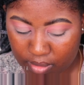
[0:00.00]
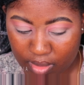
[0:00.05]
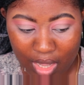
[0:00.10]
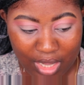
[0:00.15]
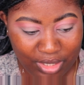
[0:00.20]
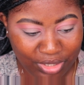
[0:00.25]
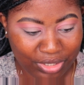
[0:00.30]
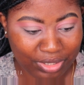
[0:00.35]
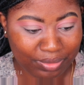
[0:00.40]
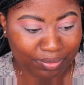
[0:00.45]

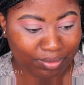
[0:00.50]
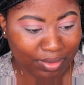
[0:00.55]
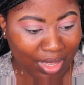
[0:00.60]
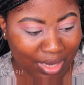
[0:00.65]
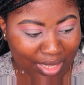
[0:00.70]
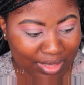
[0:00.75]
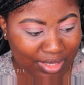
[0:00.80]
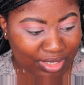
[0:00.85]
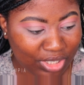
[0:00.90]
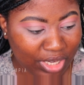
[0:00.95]
I do. I
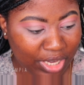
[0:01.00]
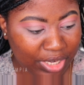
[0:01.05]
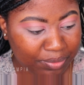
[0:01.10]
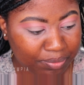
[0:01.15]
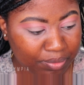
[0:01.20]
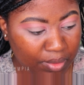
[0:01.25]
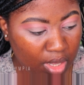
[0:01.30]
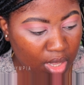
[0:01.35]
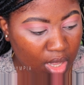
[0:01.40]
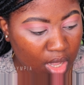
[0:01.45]
like the shade.
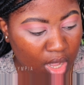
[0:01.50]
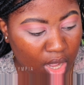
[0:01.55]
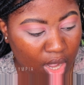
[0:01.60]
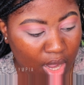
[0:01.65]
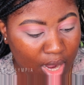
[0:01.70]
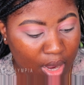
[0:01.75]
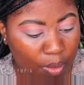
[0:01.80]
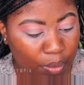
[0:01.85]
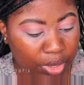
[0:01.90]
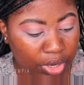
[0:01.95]

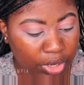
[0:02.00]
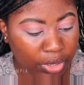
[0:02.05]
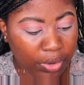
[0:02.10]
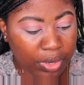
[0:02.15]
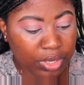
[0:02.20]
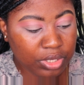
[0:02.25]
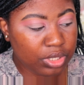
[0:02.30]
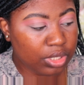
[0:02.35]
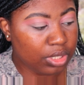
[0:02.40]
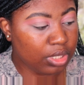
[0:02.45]
Alright, we're going to go
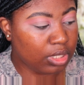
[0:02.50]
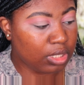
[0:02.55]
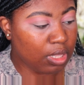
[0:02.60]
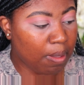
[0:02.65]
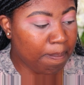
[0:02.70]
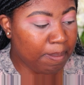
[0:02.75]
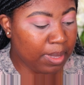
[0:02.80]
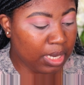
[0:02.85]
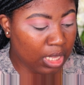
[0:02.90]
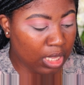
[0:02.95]
into this
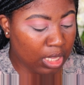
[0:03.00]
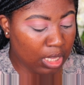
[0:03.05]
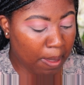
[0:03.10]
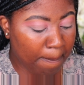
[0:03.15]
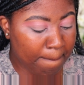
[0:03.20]
mini